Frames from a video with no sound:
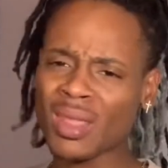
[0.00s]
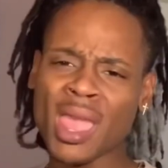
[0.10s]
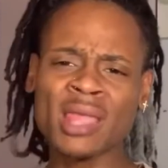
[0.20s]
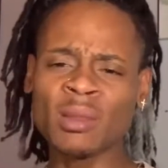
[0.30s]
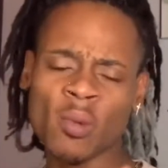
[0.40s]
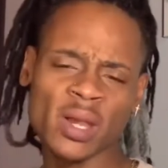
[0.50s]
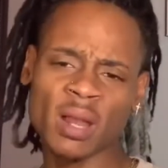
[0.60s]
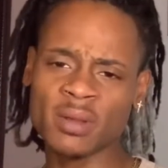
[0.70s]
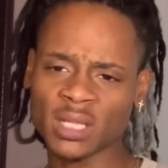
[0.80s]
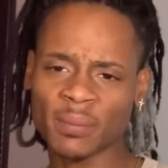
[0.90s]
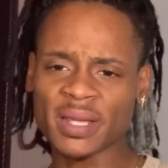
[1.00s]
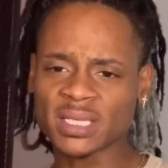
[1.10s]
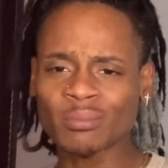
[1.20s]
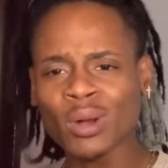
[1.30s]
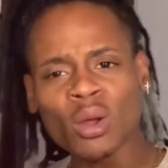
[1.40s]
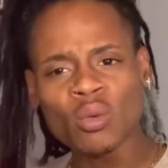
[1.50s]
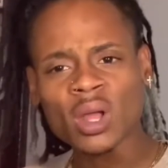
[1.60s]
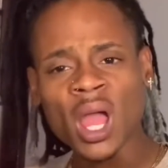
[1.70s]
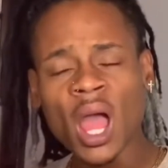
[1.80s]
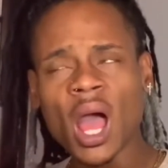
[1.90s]
at the point that a bitch like me is broke,
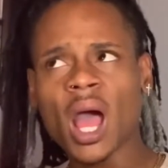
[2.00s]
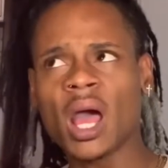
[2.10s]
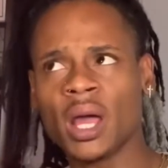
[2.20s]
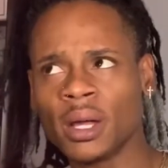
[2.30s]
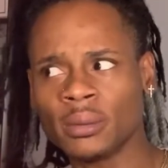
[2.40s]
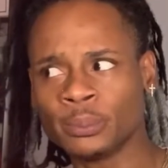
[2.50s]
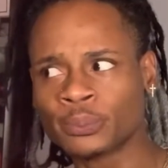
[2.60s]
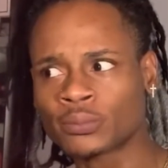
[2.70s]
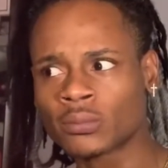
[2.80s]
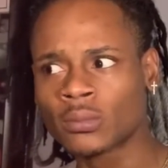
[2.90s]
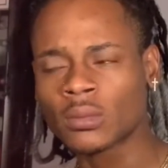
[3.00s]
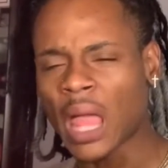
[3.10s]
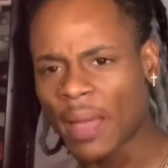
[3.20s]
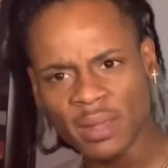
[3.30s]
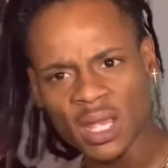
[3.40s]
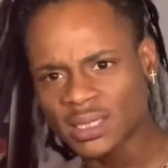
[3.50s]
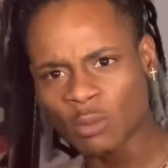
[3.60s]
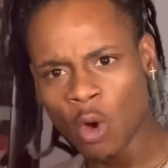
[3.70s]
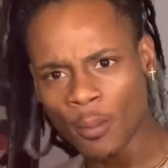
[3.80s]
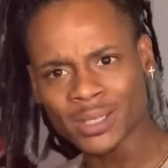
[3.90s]
um, I be into
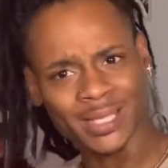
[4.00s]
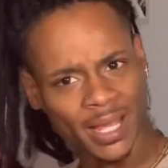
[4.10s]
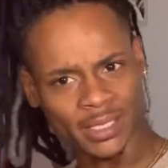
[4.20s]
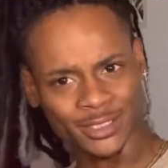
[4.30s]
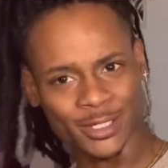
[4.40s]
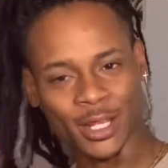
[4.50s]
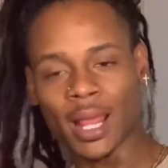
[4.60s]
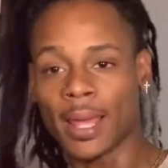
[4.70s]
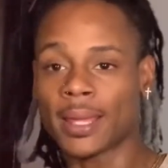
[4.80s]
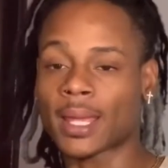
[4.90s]
Walmart tagging shit. Like